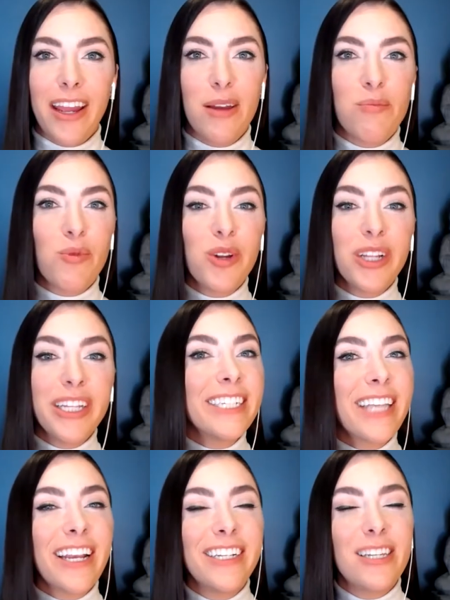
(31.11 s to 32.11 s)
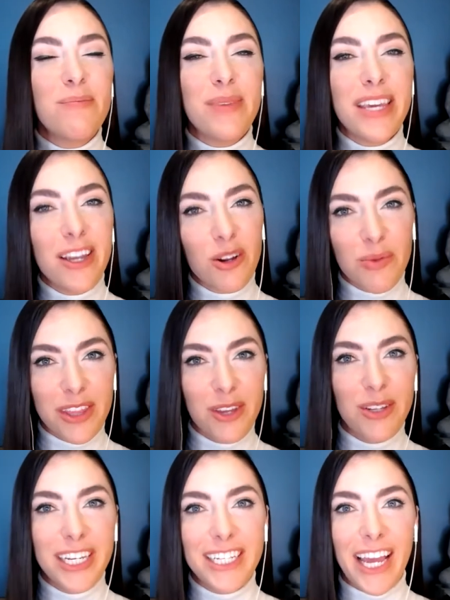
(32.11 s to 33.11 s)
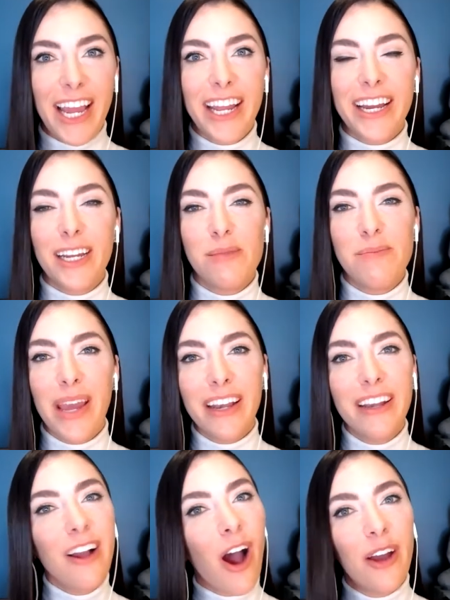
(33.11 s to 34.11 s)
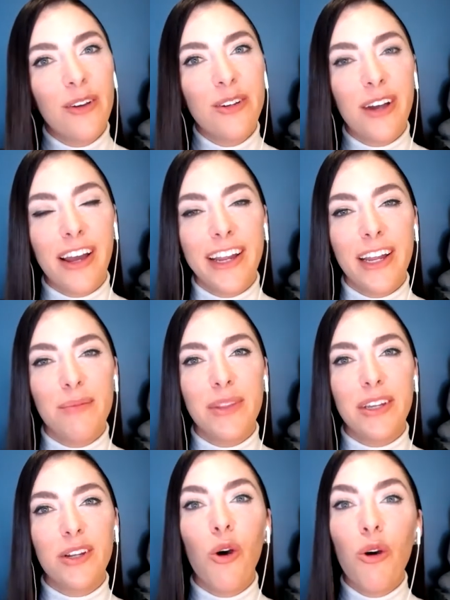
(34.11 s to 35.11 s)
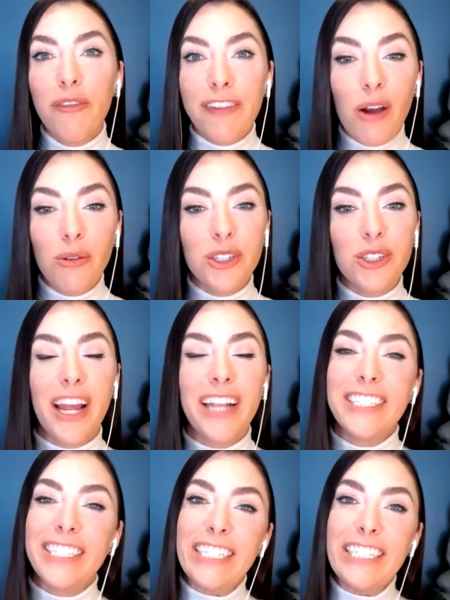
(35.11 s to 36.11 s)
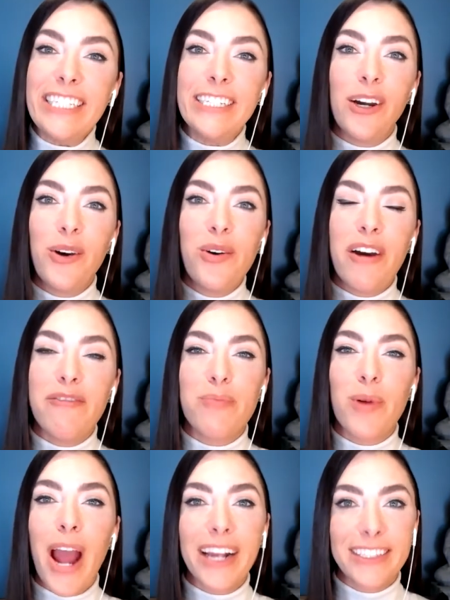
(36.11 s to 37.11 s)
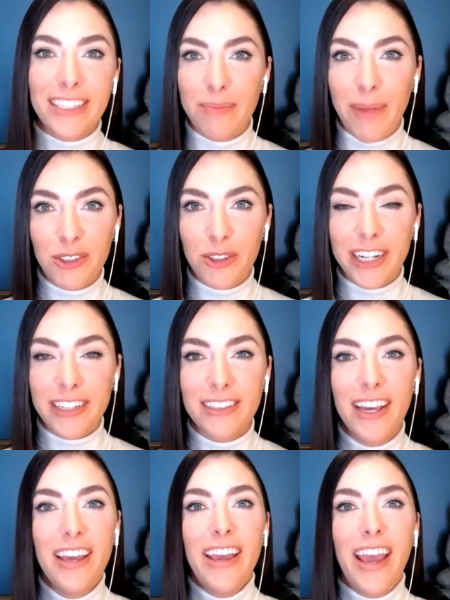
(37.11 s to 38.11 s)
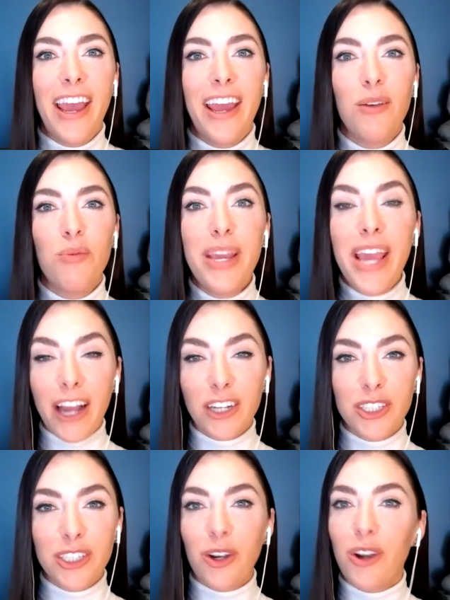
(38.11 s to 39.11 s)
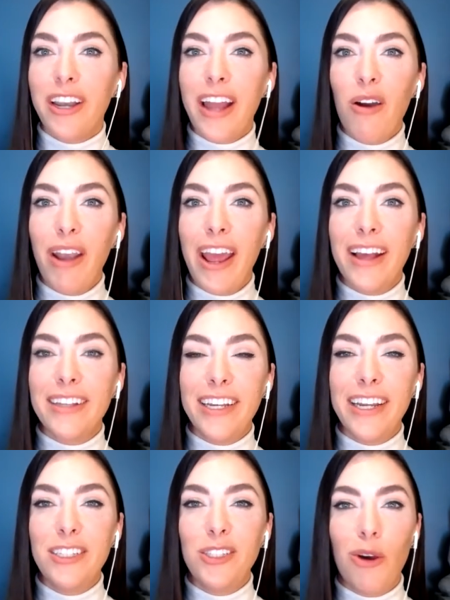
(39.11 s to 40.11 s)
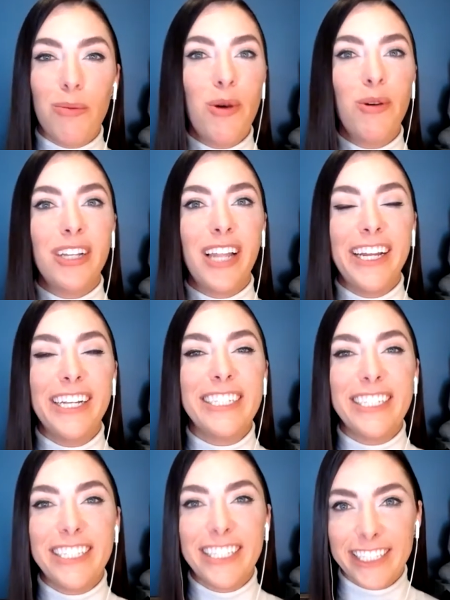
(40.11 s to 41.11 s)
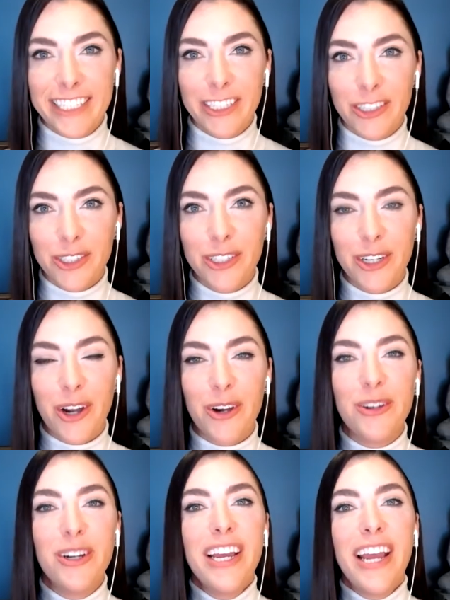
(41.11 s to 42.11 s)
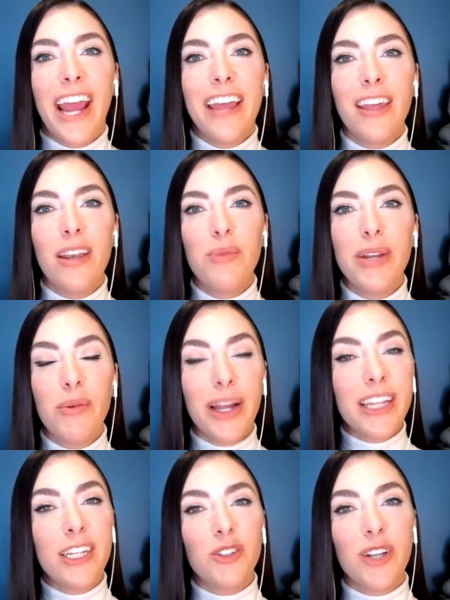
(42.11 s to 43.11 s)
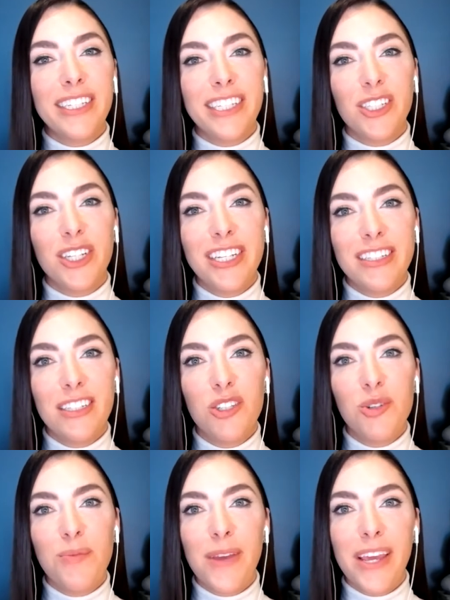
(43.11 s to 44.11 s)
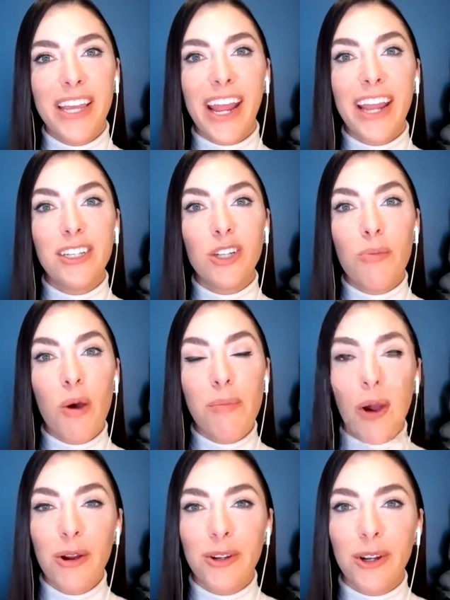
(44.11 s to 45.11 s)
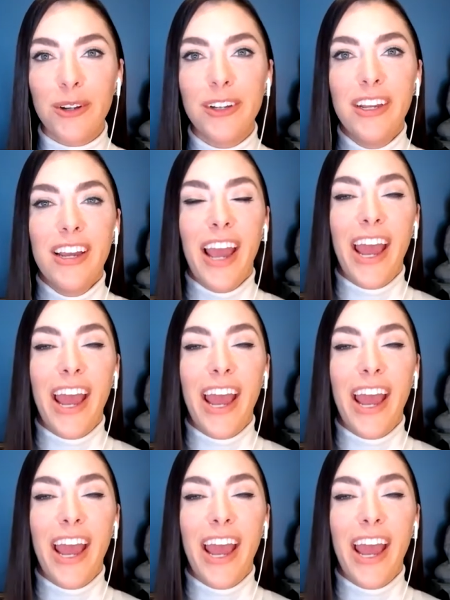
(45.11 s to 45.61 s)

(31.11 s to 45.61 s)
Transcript: I am really excited to be here with you today. I am Megan Connell. I am the co-founder and C E O of Praxis Metrics. And we actually started out as a Domo client six years ago, and then we quickly transitioned into being a Domo partner.